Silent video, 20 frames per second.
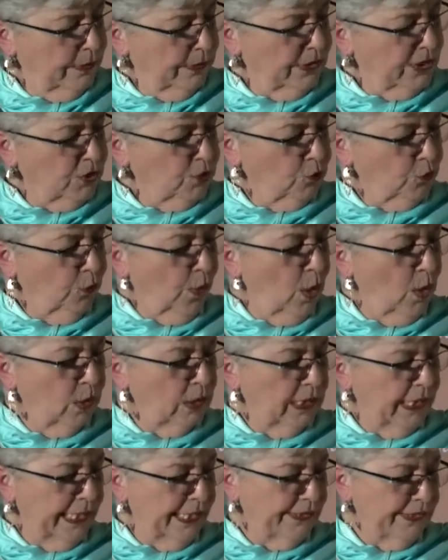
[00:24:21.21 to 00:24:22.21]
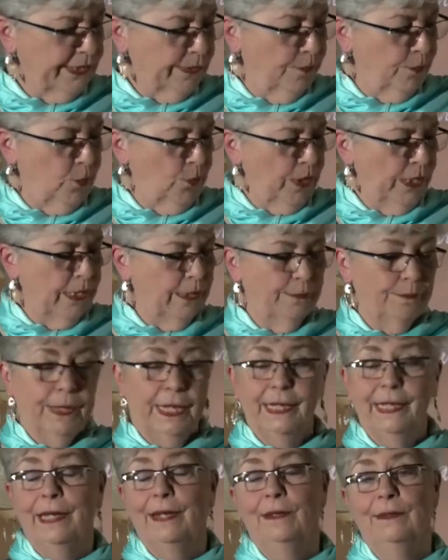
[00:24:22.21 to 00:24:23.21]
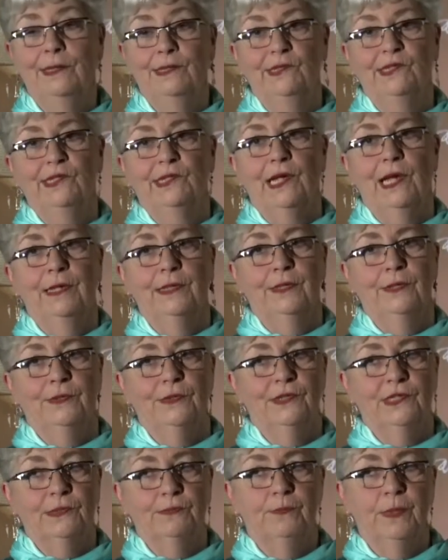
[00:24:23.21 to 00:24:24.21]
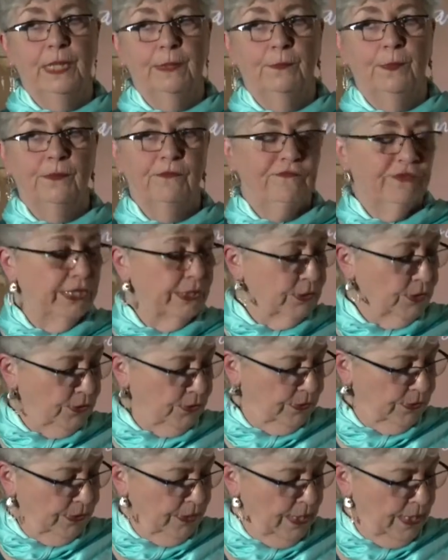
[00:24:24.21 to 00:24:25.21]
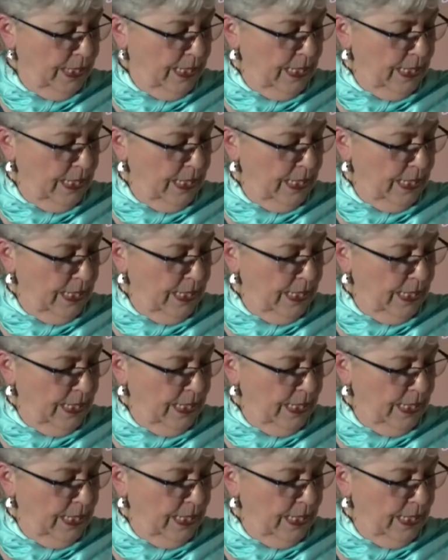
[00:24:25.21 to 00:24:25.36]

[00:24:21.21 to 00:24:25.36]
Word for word: strongly supported by Helen Sanders, my provincial